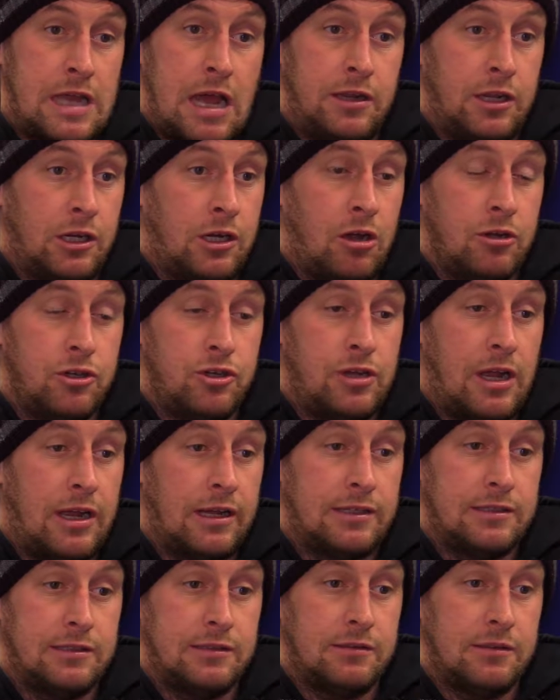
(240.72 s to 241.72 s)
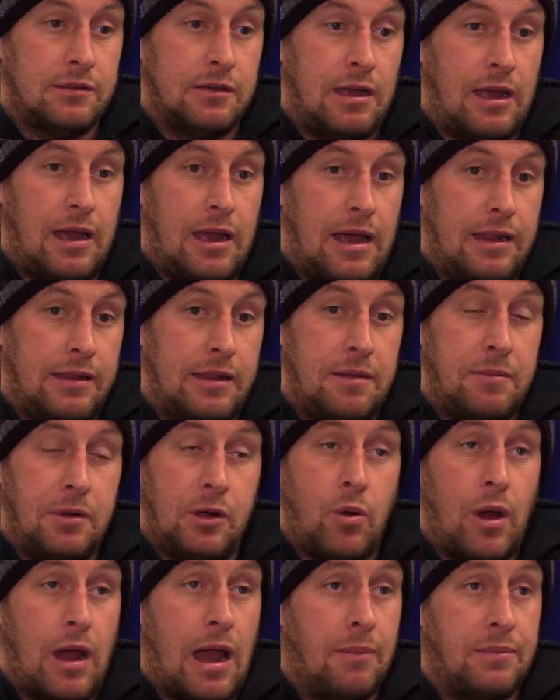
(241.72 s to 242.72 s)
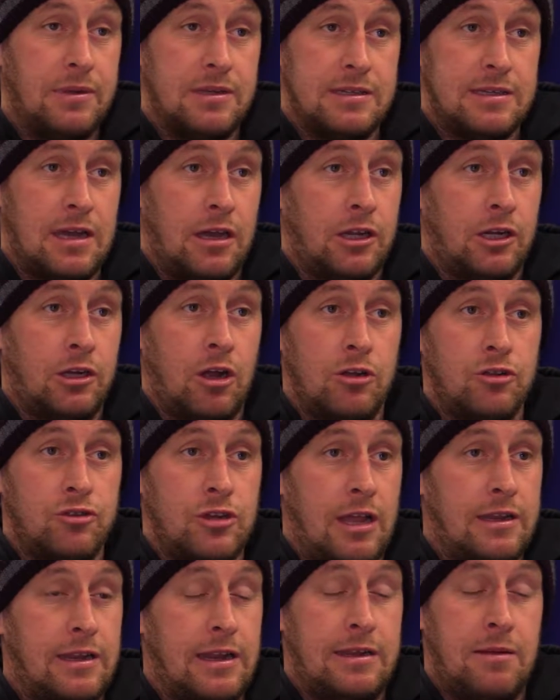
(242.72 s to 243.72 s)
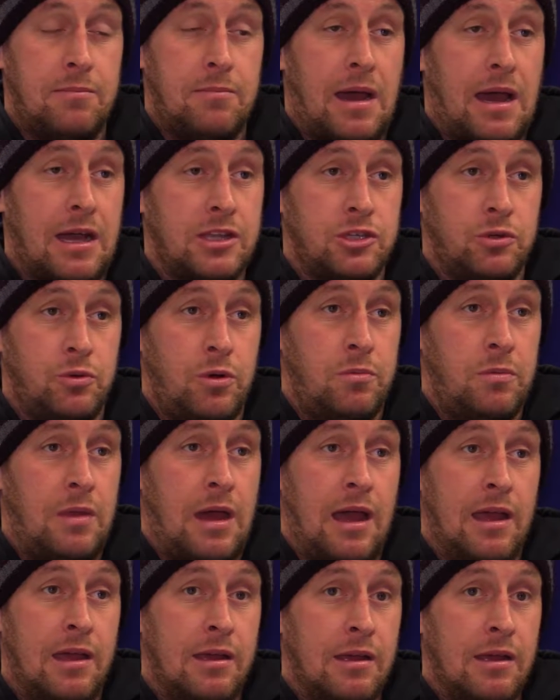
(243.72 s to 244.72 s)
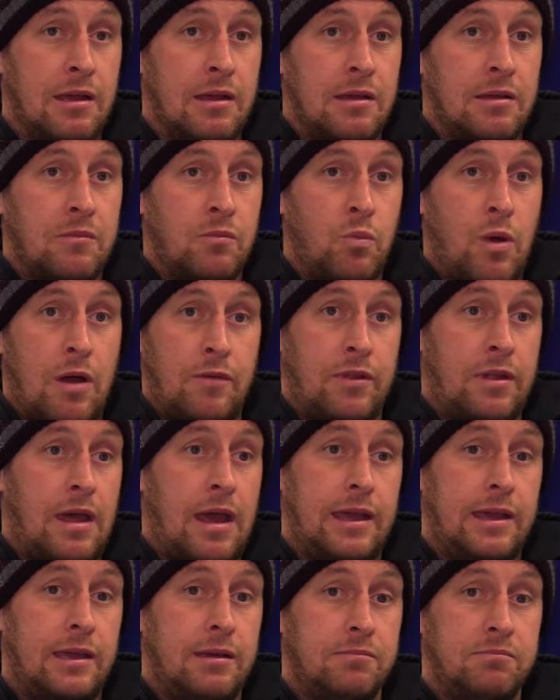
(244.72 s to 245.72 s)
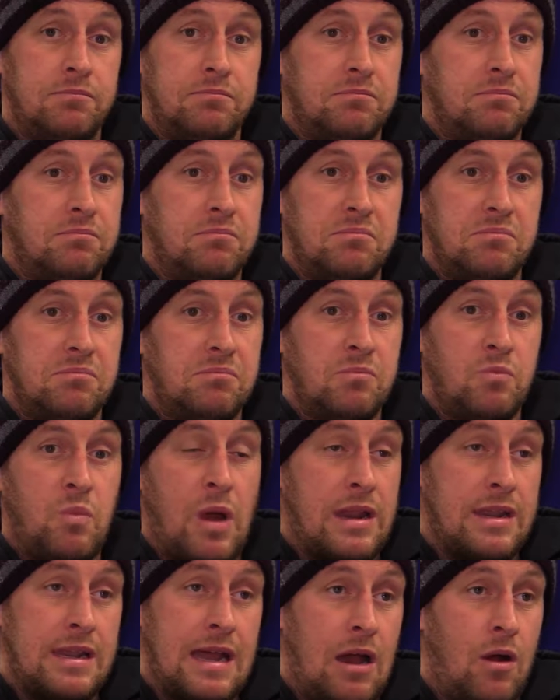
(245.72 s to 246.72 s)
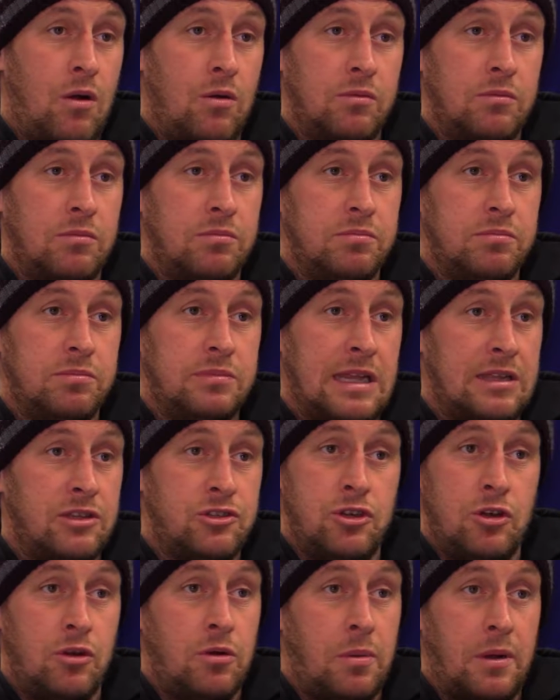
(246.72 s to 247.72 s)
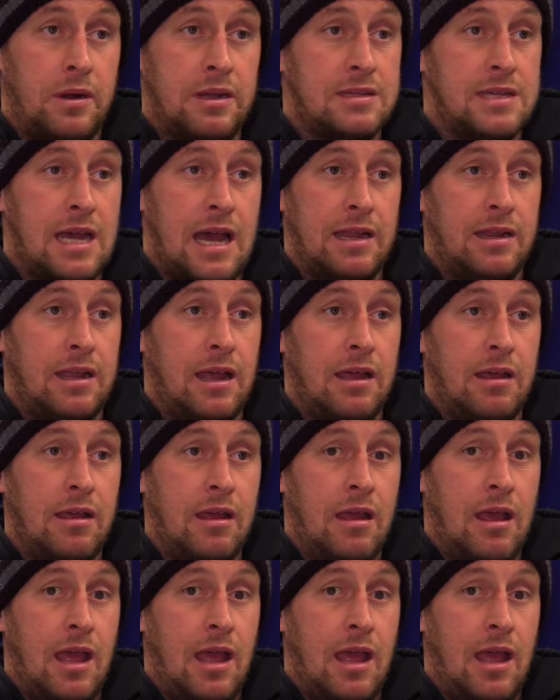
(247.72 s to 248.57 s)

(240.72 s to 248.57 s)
sat on the contracts, and they'd be quite happy to sit on the contract. It didn't matter to them that whether they went down, didn't turn up on a Saturday.